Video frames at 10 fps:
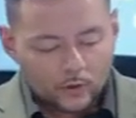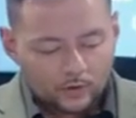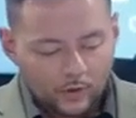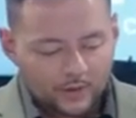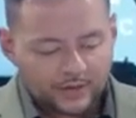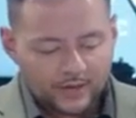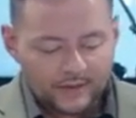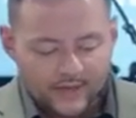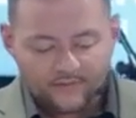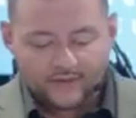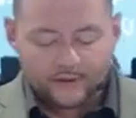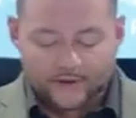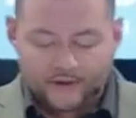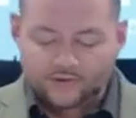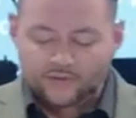I want to lay that
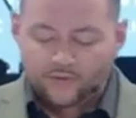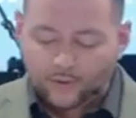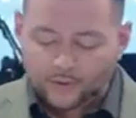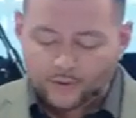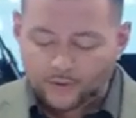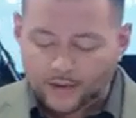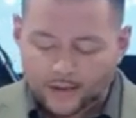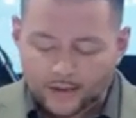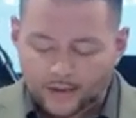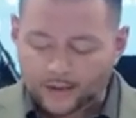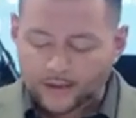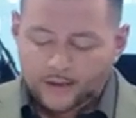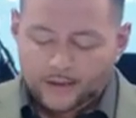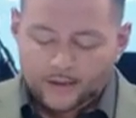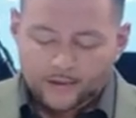foundation for you.
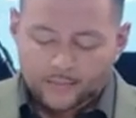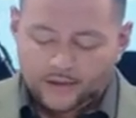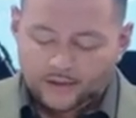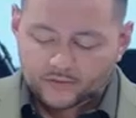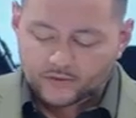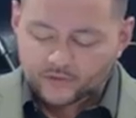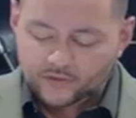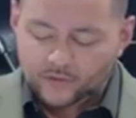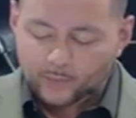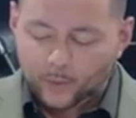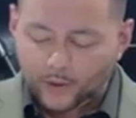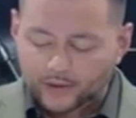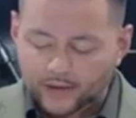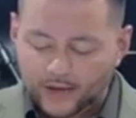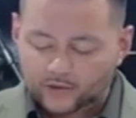Because this is
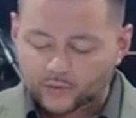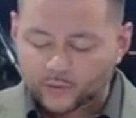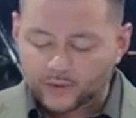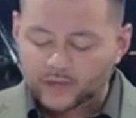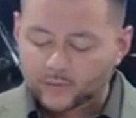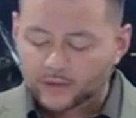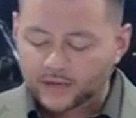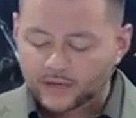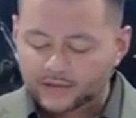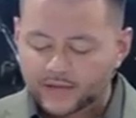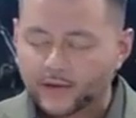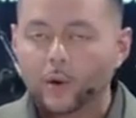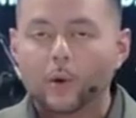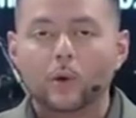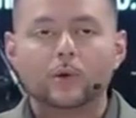important, guys. We need to get
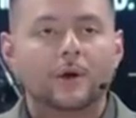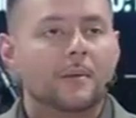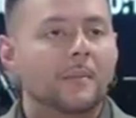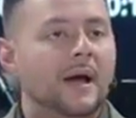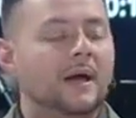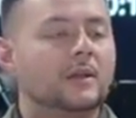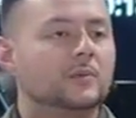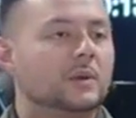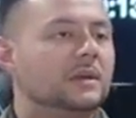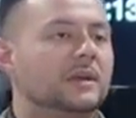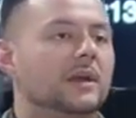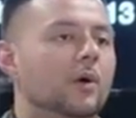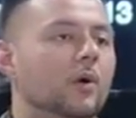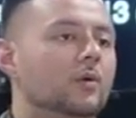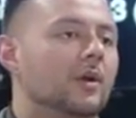a hold on our minds. We need to get
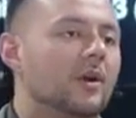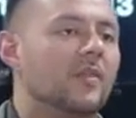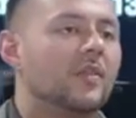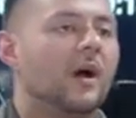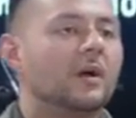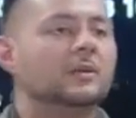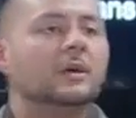a hold on our thought